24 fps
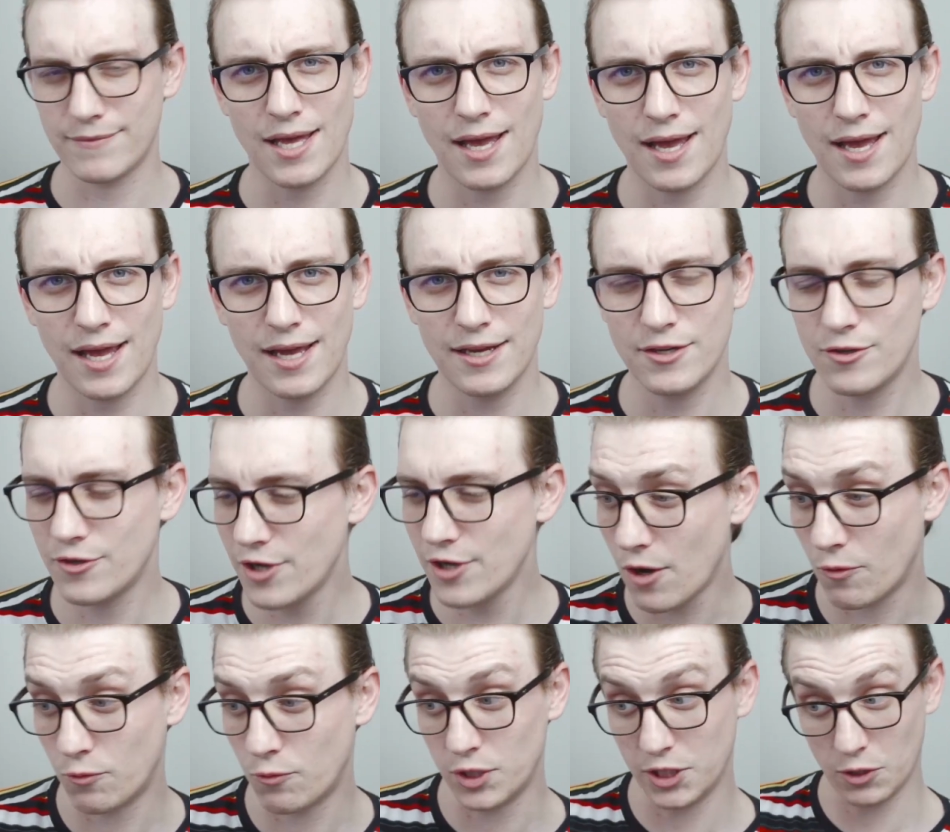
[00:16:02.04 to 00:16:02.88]
I don't
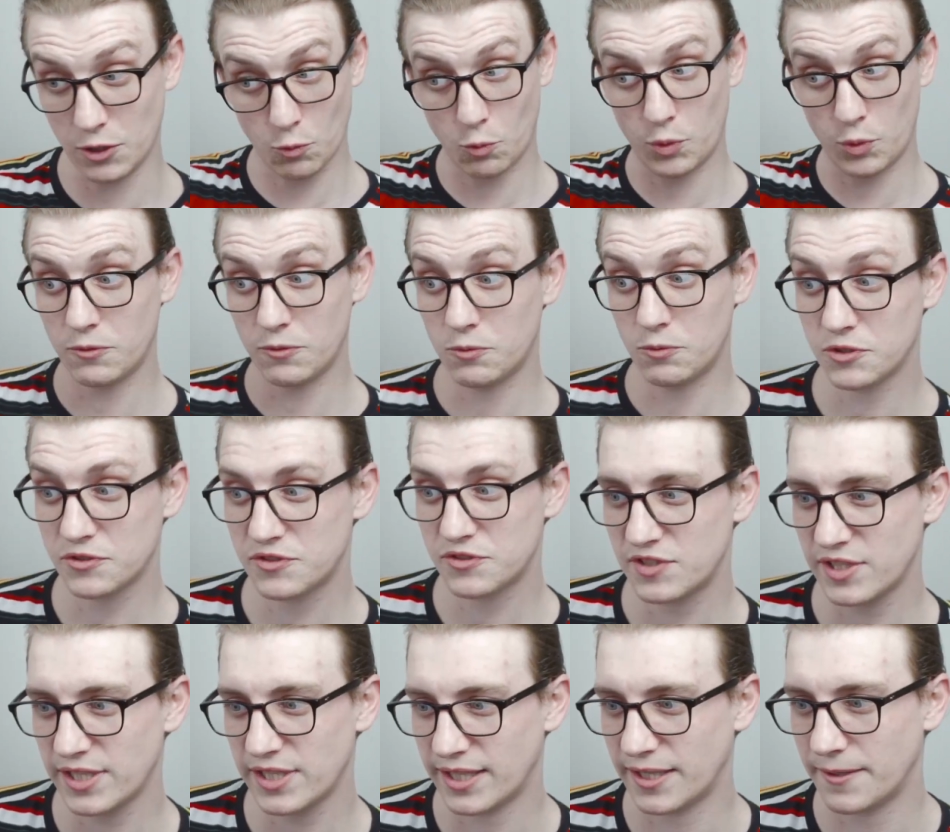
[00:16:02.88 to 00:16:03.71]
know. We will
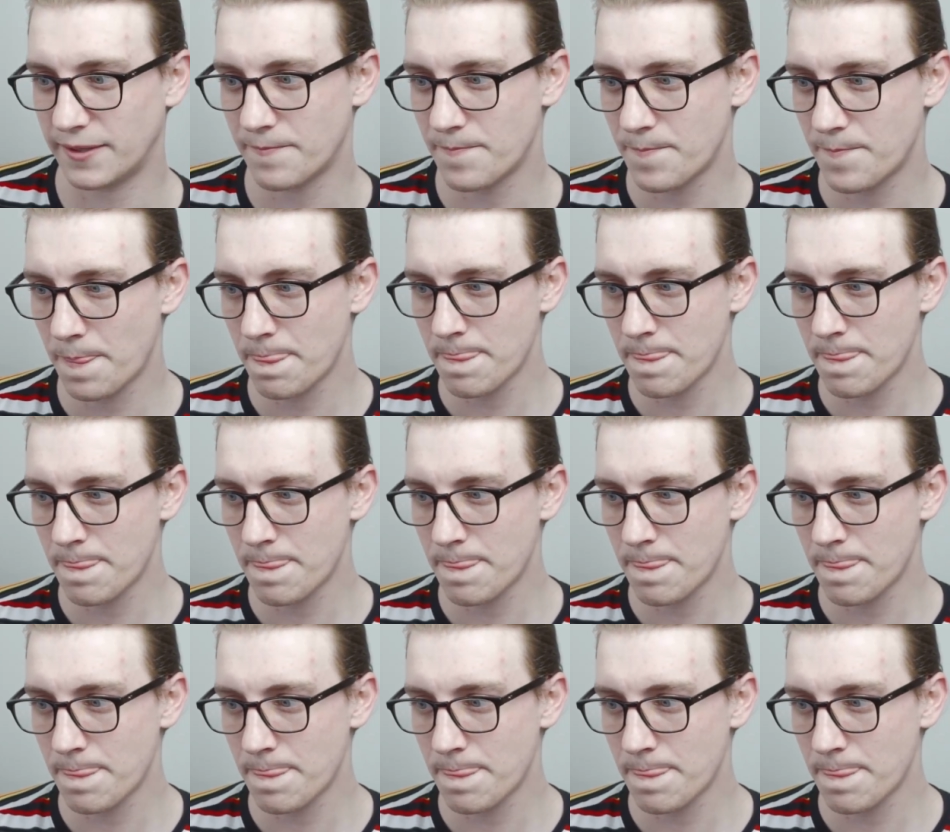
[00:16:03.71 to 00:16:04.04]
see.